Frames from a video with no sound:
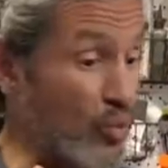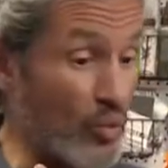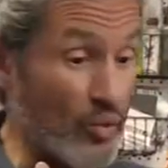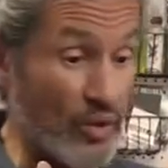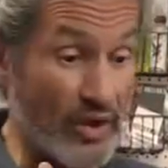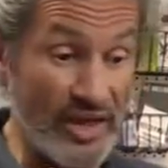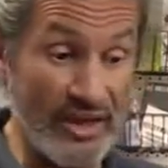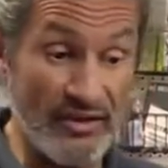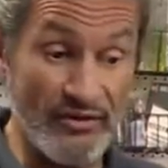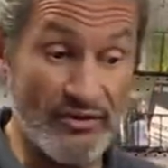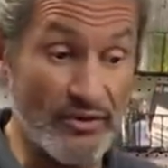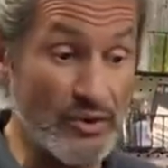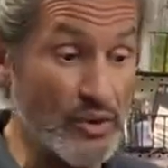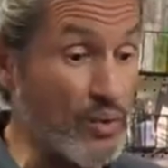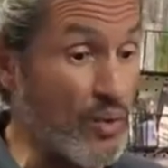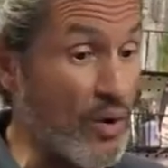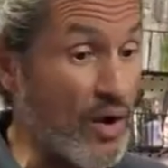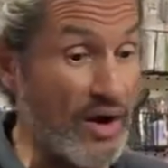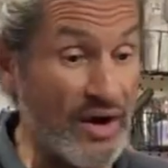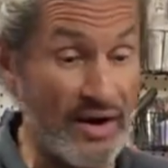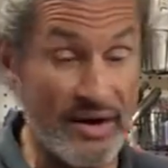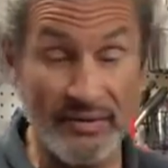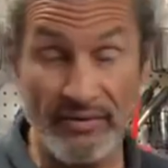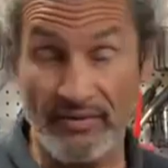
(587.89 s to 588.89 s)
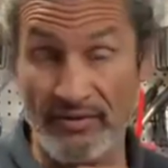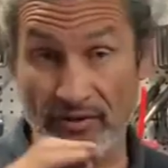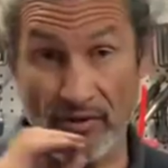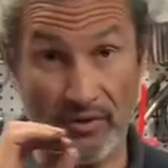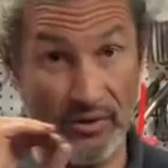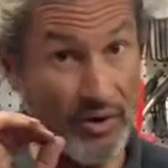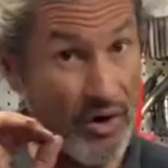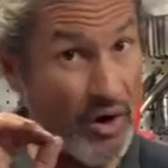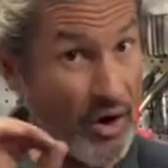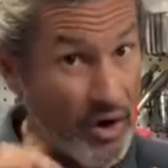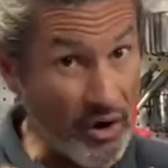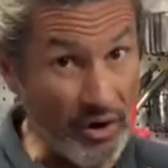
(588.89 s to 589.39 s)
if you are
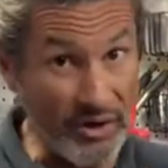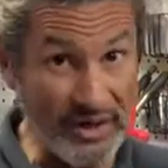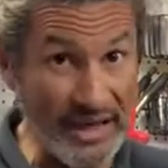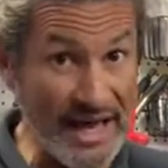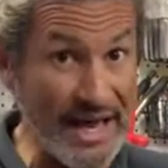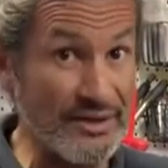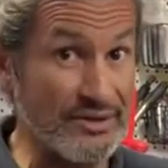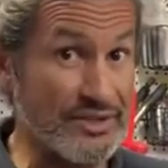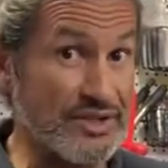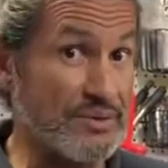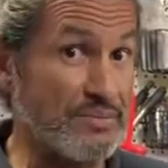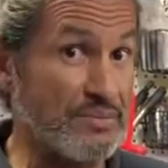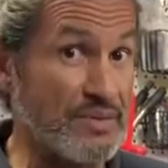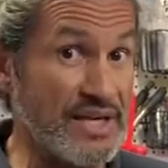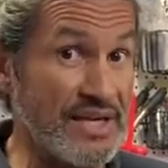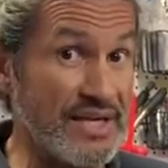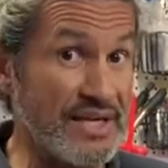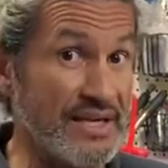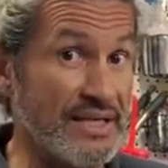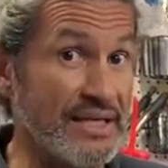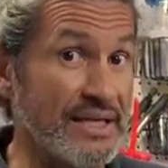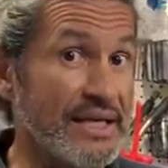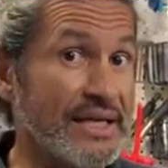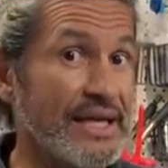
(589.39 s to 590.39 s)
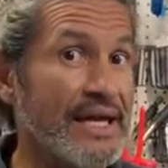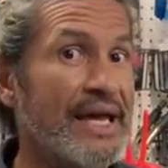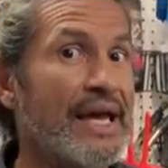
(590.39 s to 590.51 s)
for all out speed,